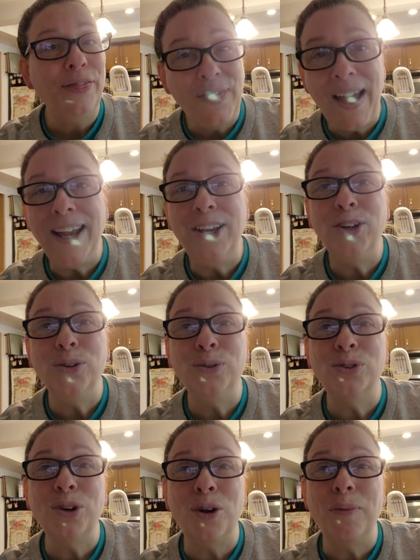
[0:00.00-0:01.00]
thank you
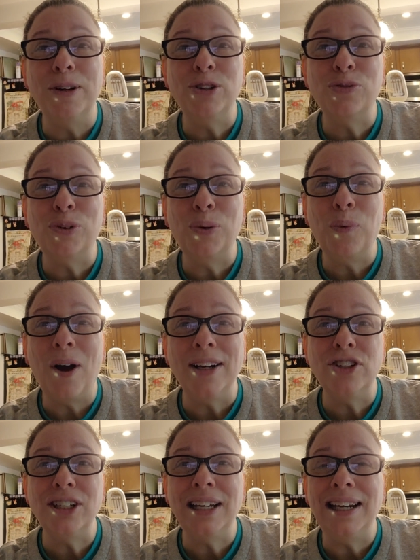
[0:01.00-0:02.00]
so much for
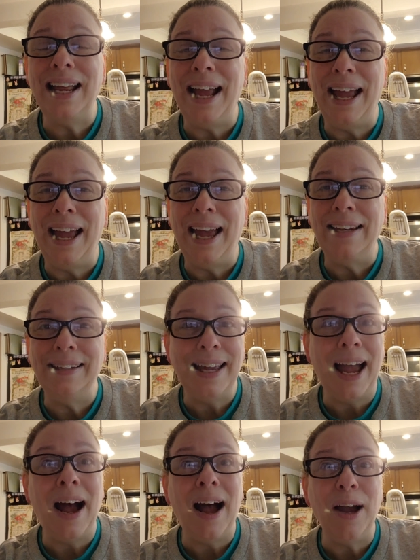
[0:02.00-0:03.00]
watching and
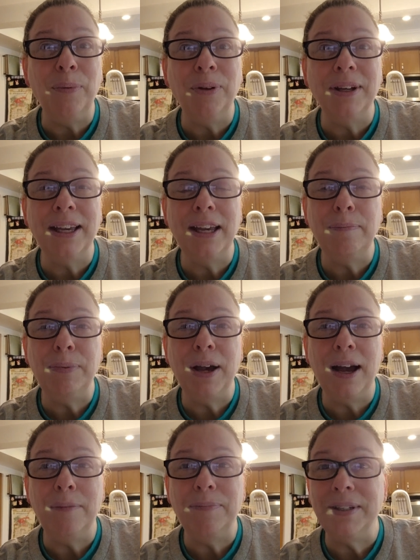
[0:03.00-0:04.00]
yeah i will keep you
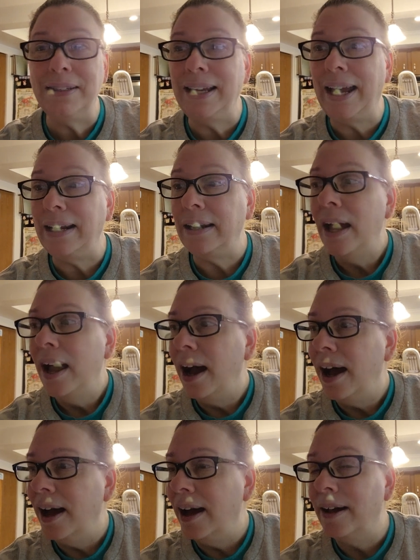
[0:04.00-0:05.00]
up to date
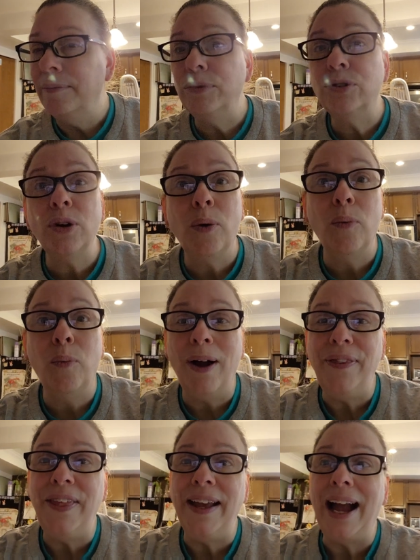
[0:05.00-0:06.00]
um, so
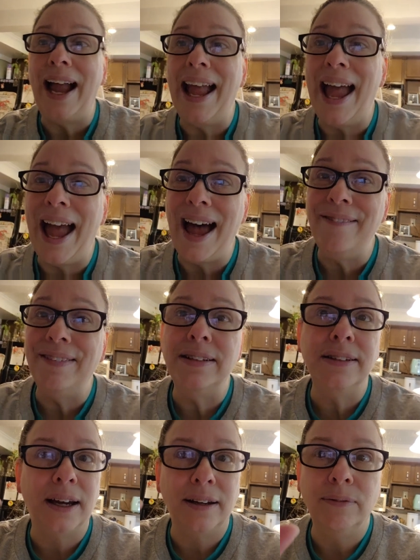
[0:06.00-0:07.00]
one thing i
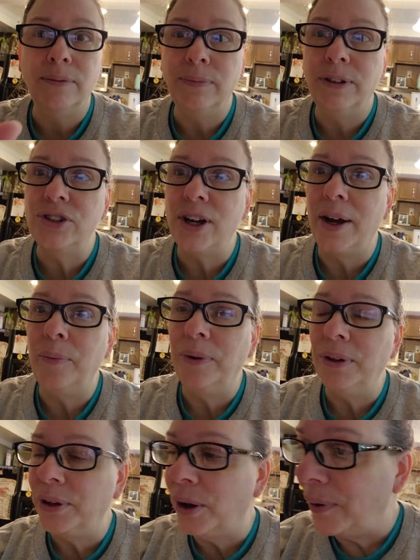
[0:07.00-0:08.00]
haven't done which i
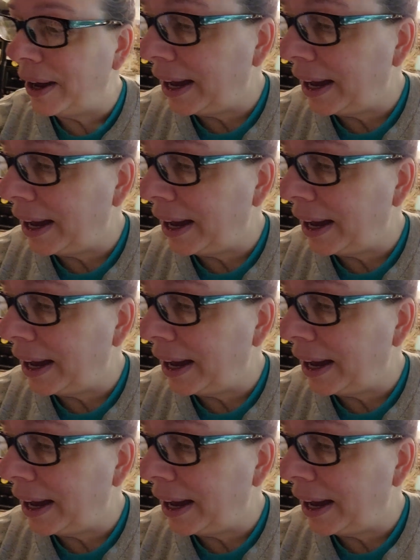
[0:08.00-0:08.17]
will go